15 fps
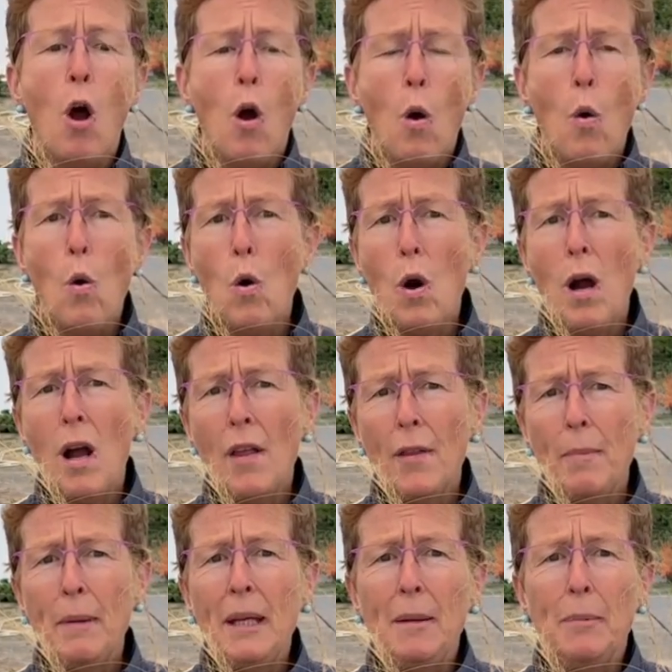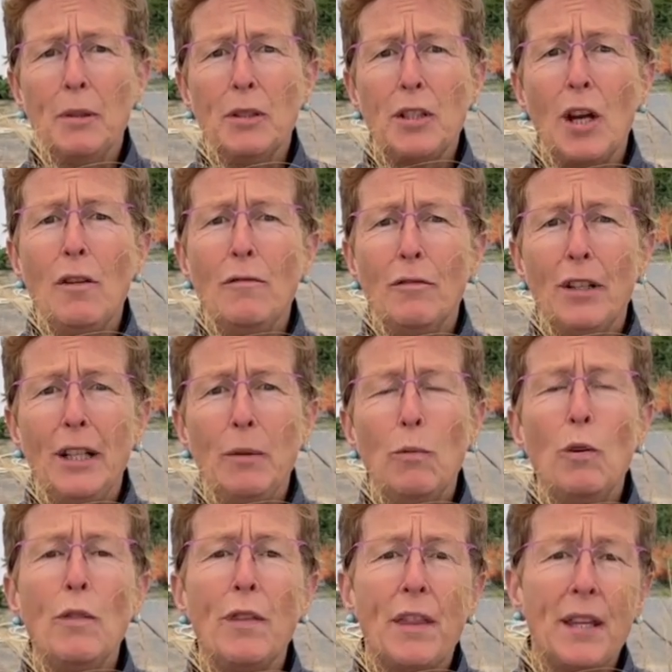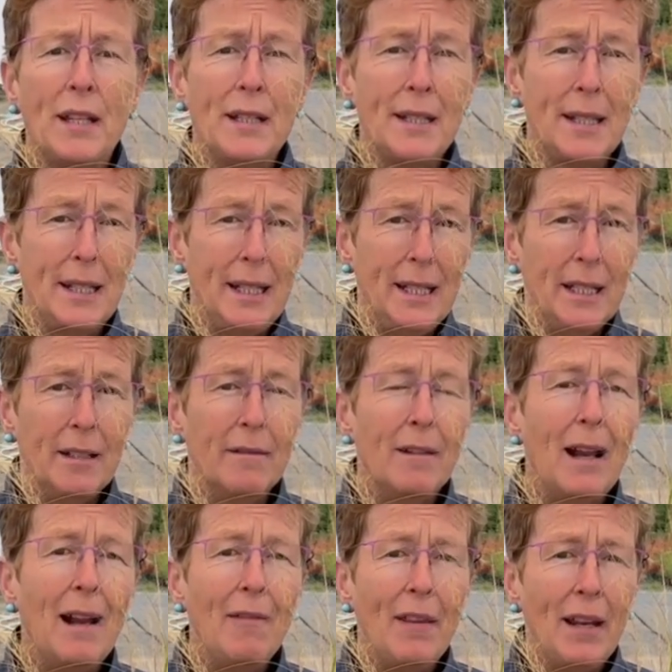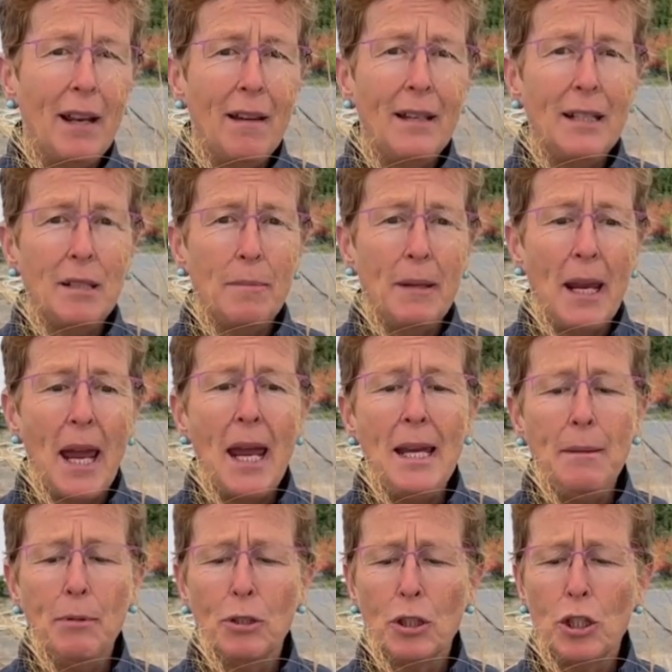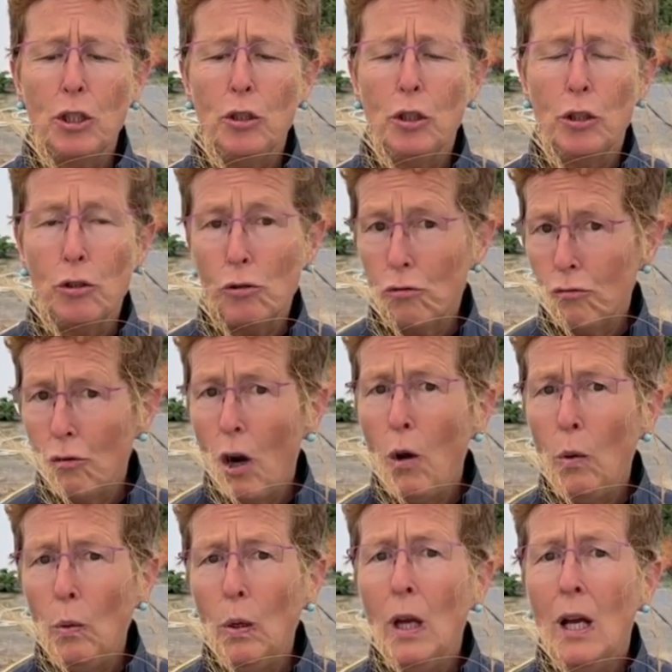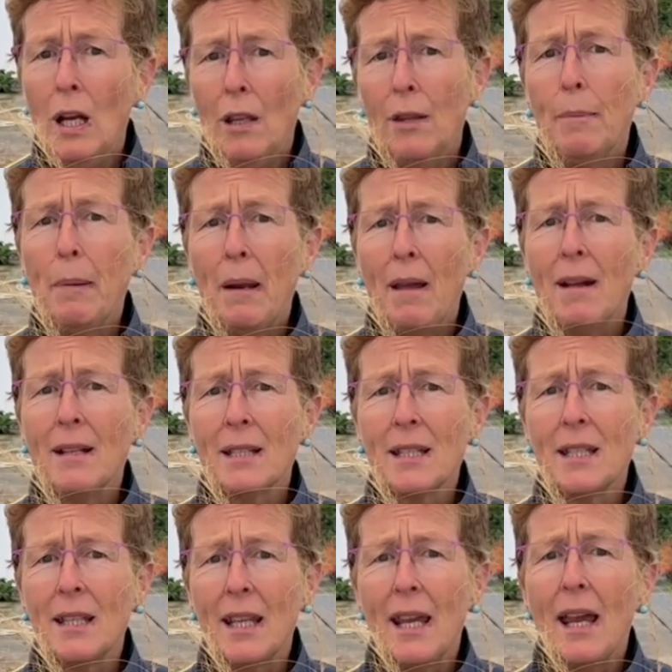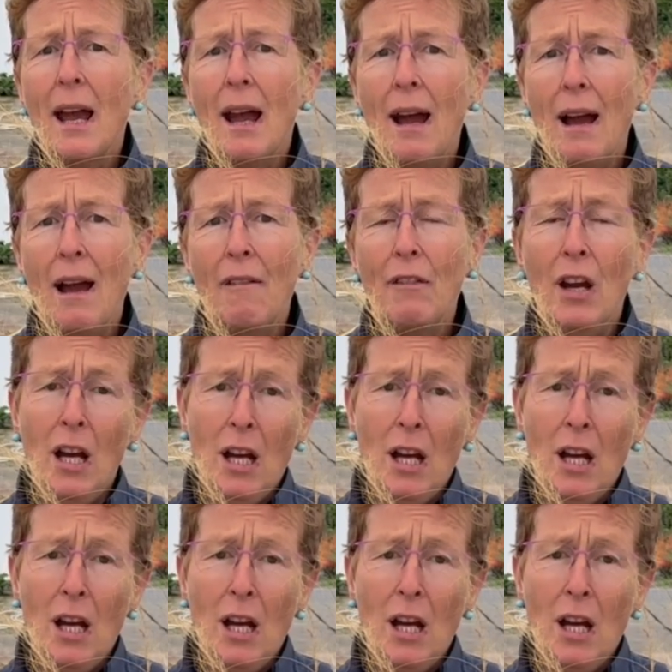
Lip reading: Or other people don't really want things seeding around. They like to be able to control the plants that they have,